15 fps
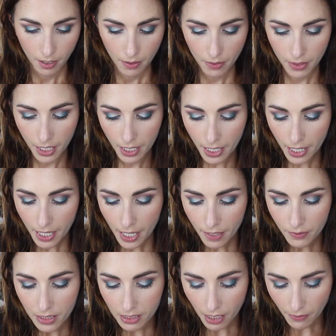Then I
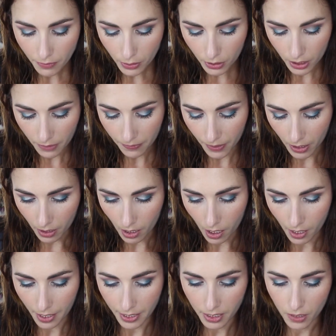have several different
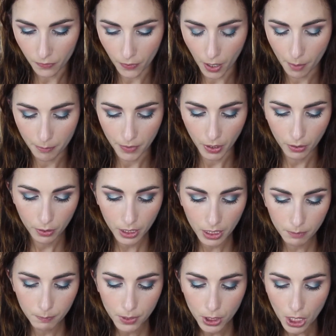kinds from the
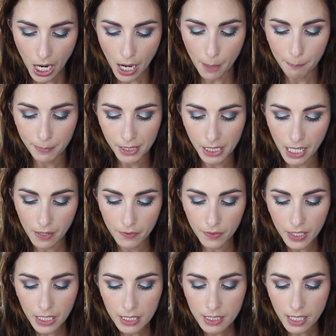Cream Shop.
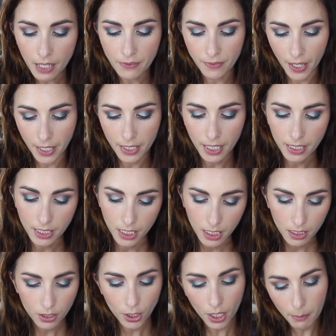Again, these I find at
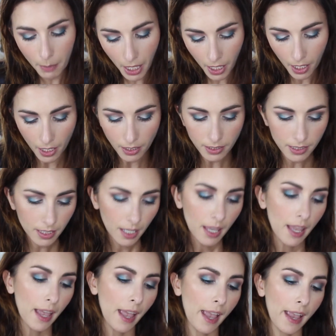TJ Maxx.
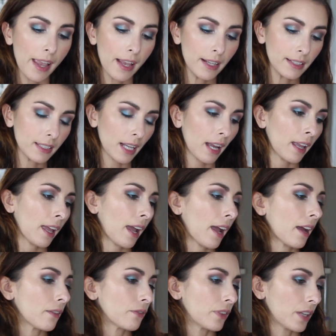And I
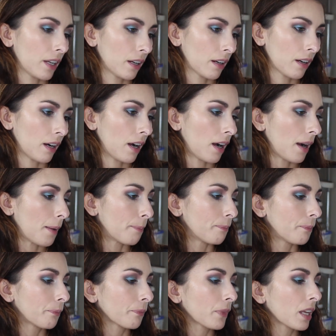have their
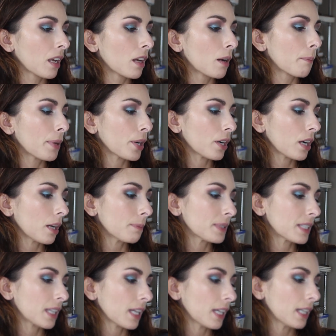Perk Up
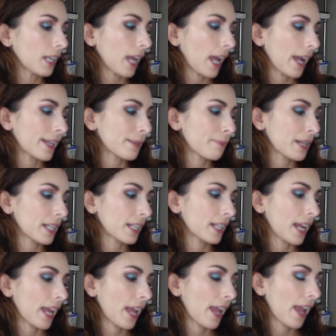Skin
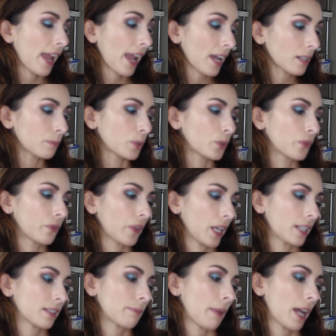Animated Animal
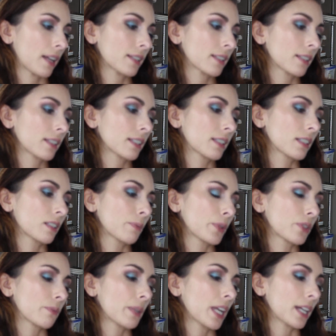Face Mask. This is
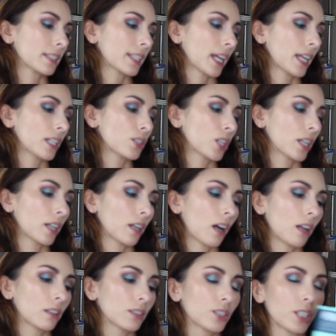supposed to be anti-aging and
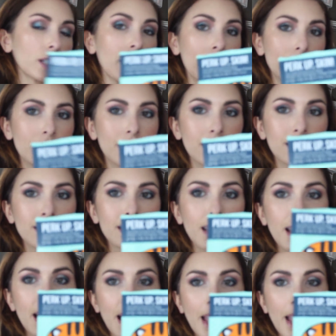collagen essence.